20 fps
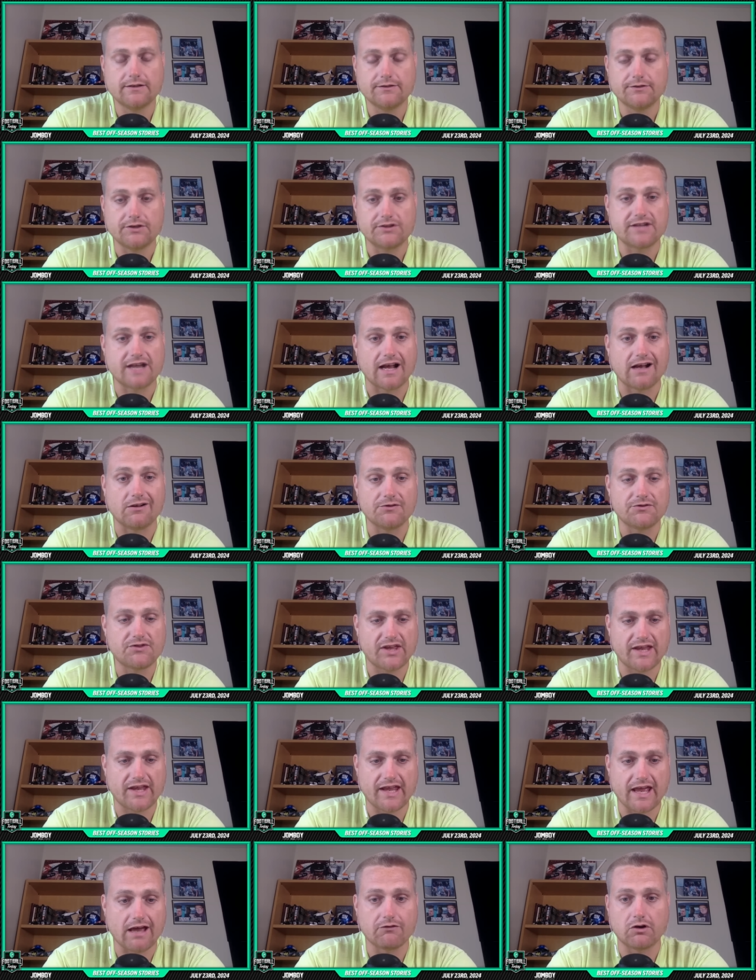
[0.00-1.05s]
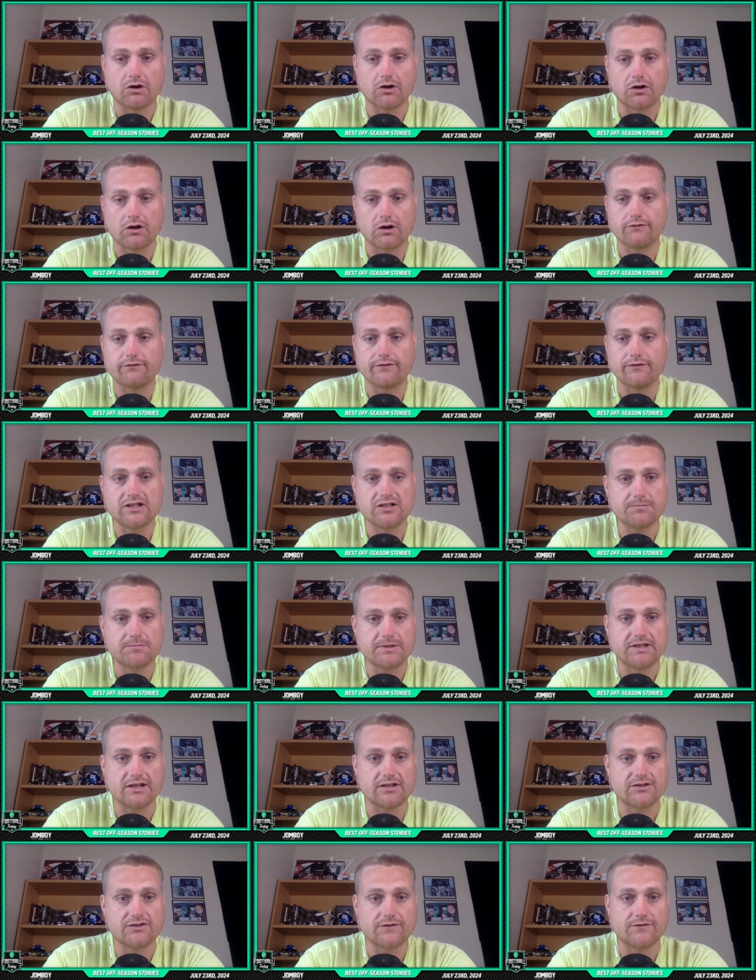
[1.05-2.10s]
the talent they have on offense
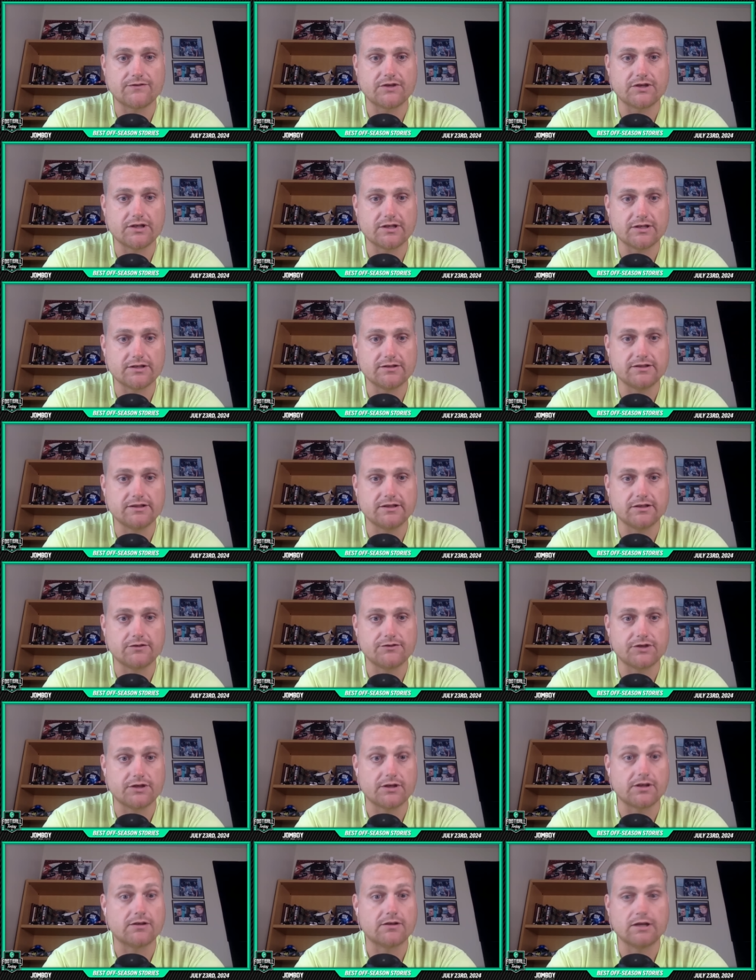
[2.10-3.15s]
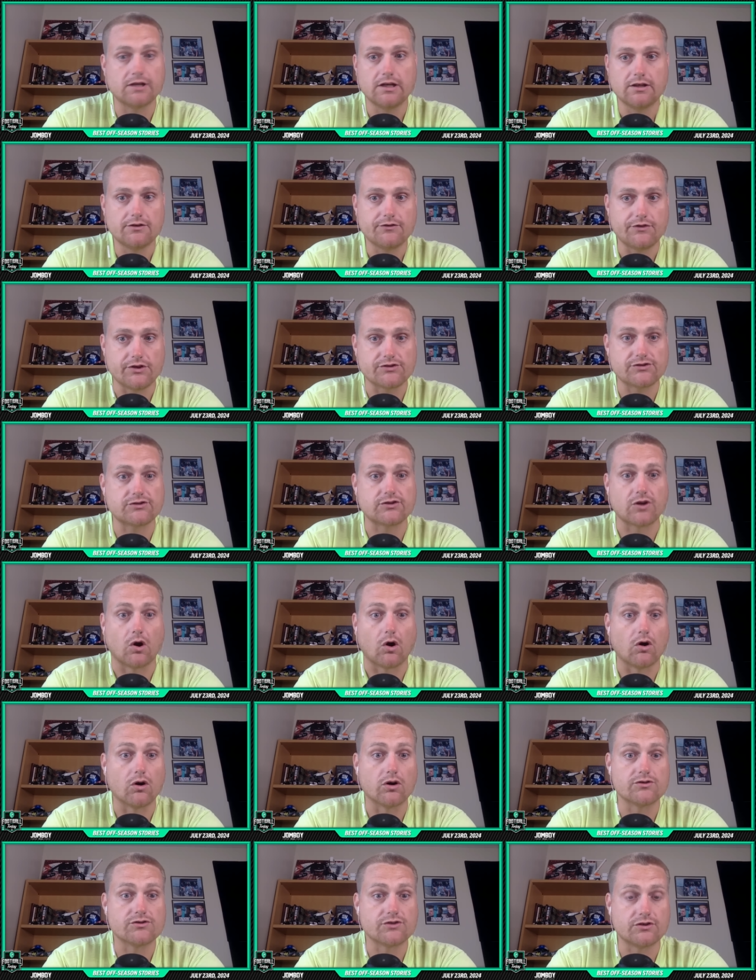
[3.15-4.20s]
because of the you know the the
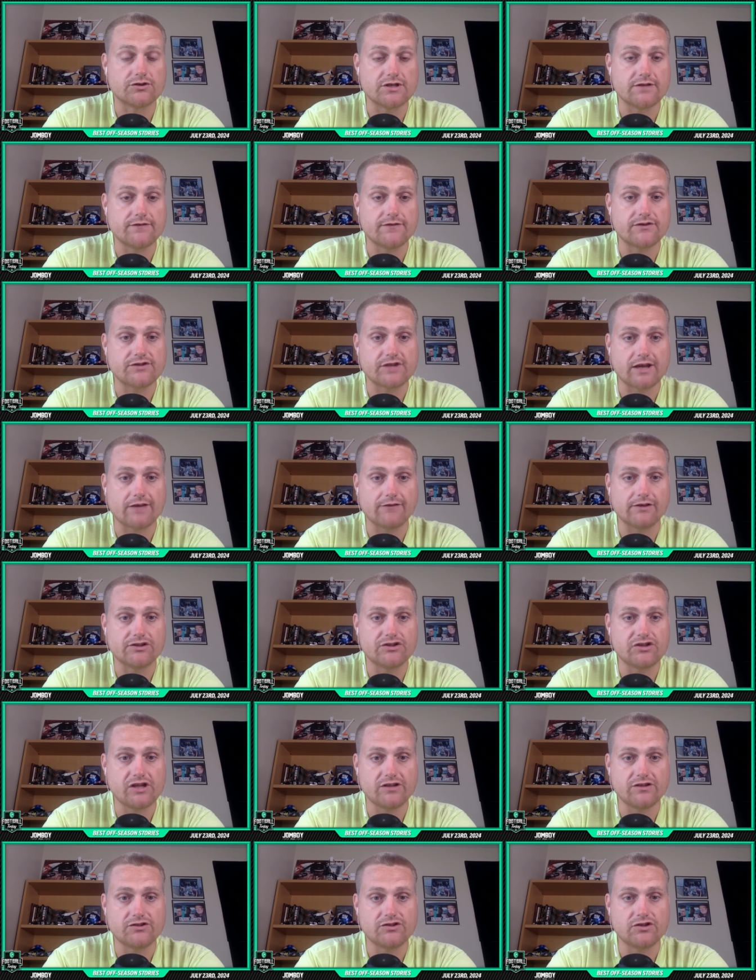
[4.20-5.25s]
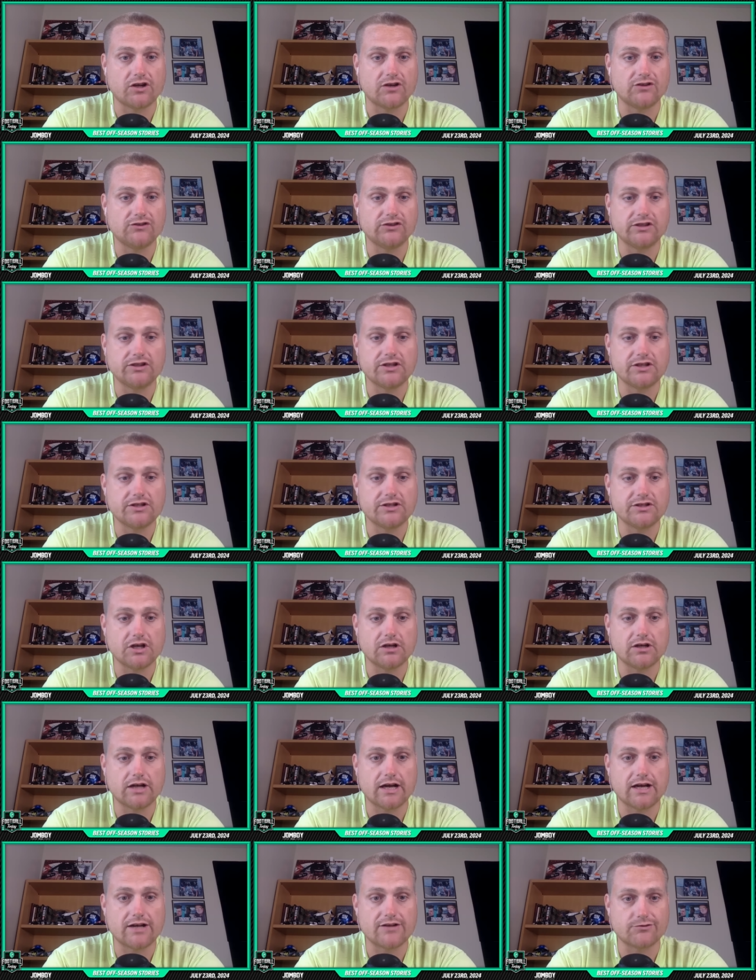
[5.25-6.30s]
stars on defense they have like Jaylon Johnson and then
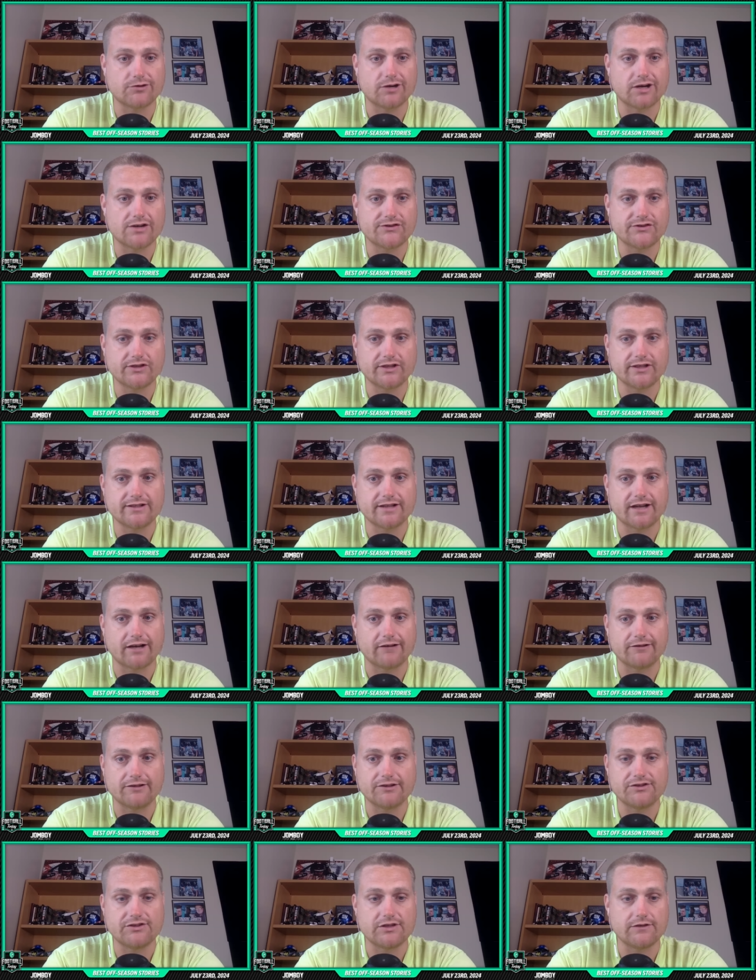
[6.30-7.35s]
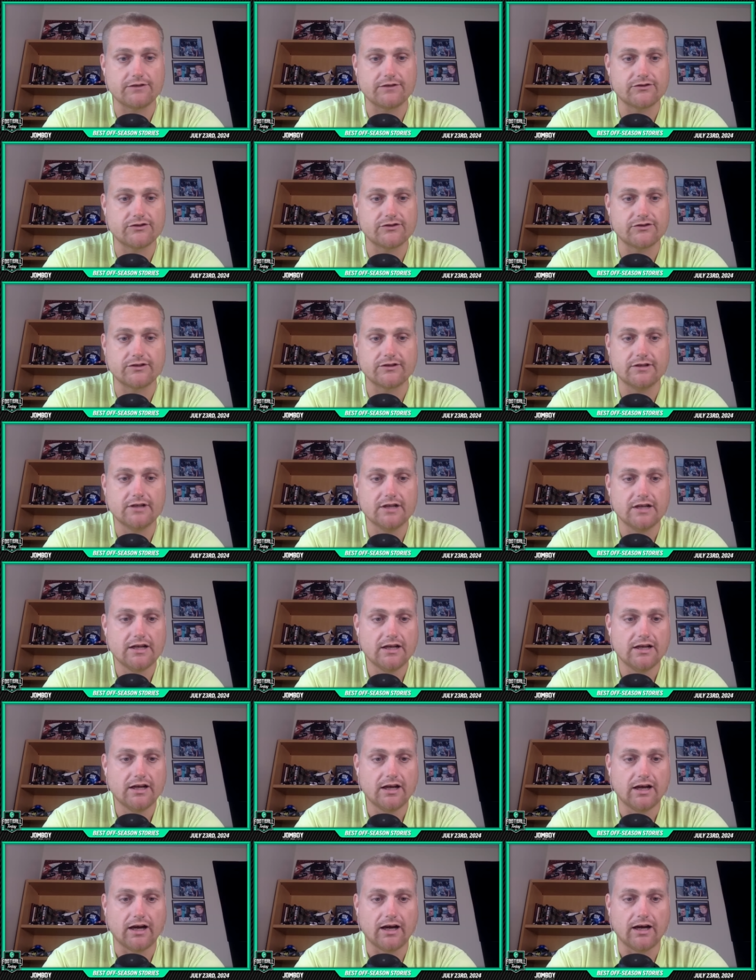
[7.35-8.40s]
young guys rising like Tyrique Stevenson.
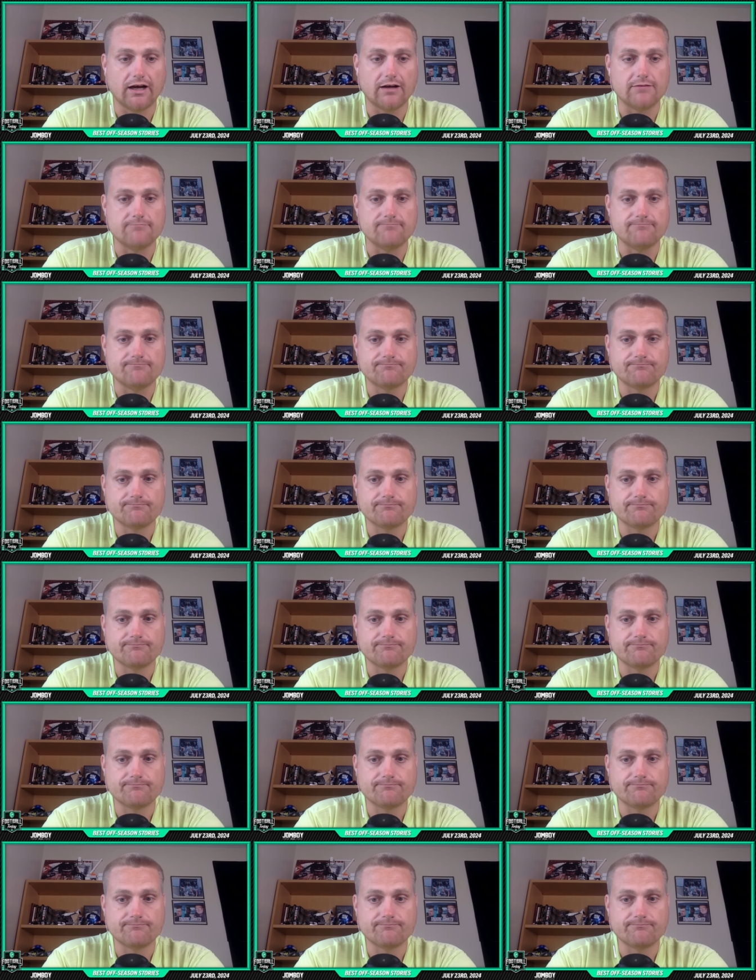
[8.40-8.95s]
Um,